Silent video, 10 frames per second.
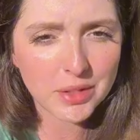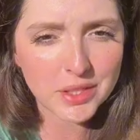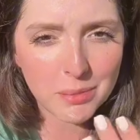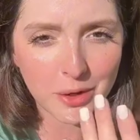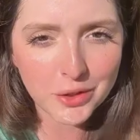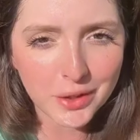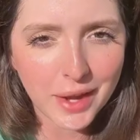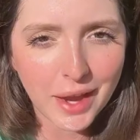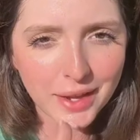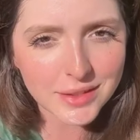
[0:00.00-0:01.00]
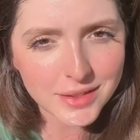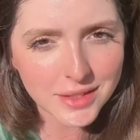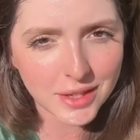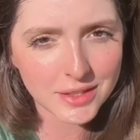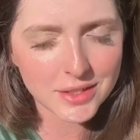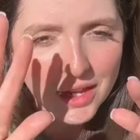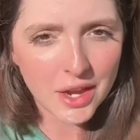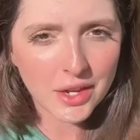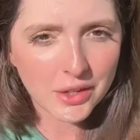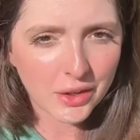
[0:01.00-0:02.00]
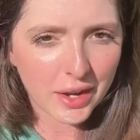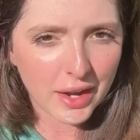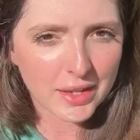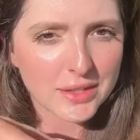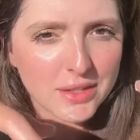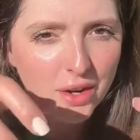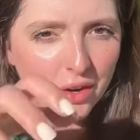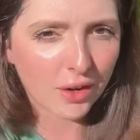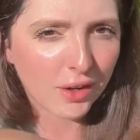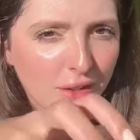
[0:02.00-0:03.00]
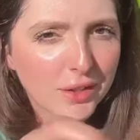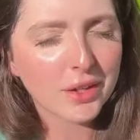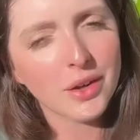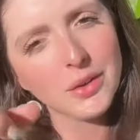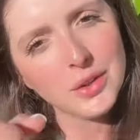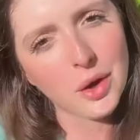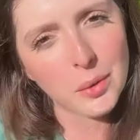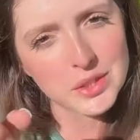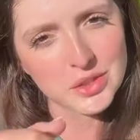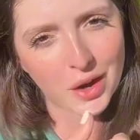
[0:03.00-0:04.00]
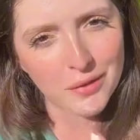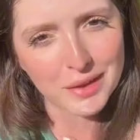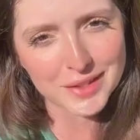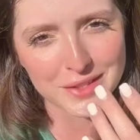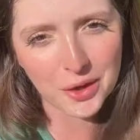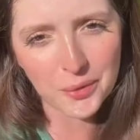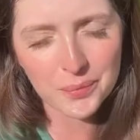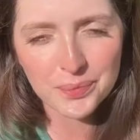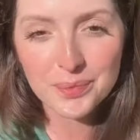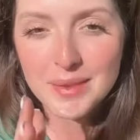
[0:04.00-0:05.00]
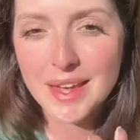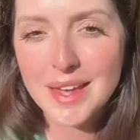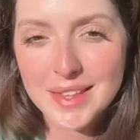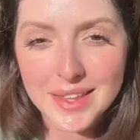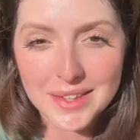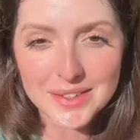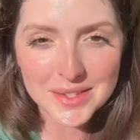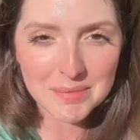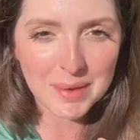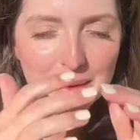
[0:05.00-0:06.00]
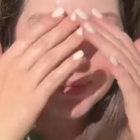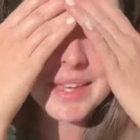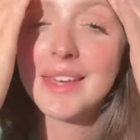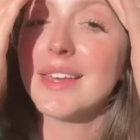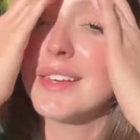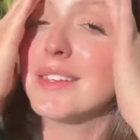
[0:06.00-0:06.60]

some on your hands because your hands are, you know, you're always driving. So thank you, Somebymi.